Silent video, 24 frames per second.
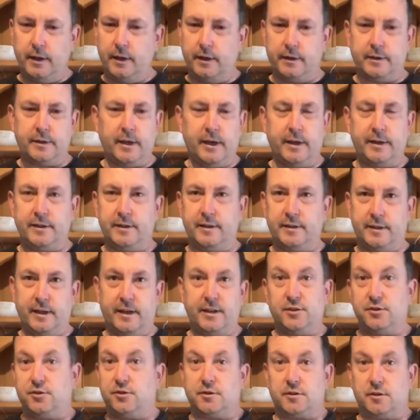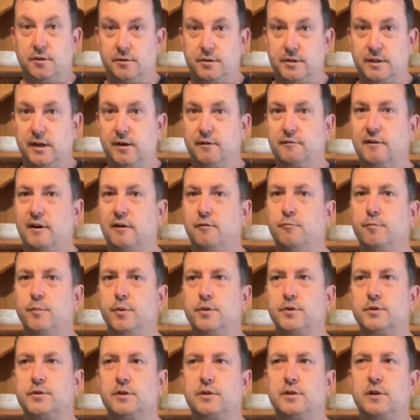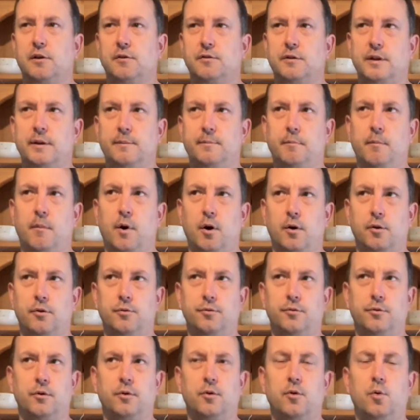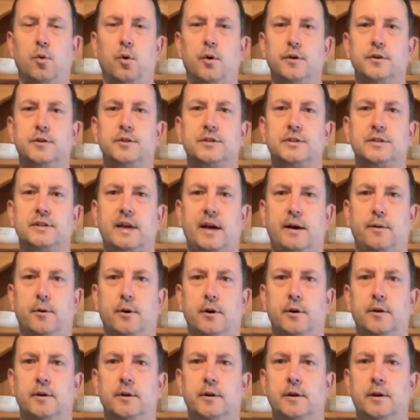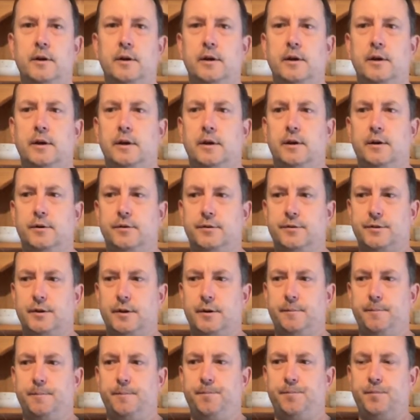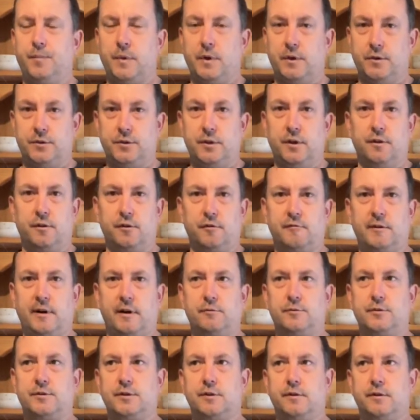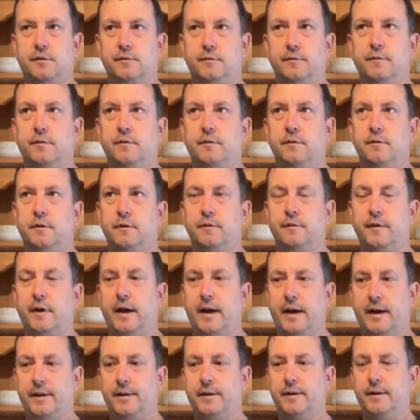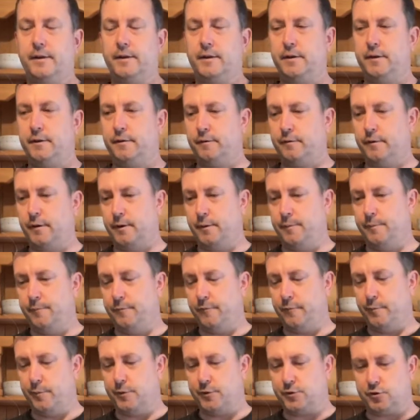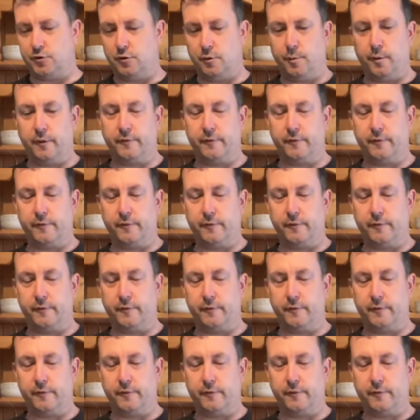it tastes just like sauerkraut, but slightly mild, not quite as sour as the other krauts that I've had from the shop.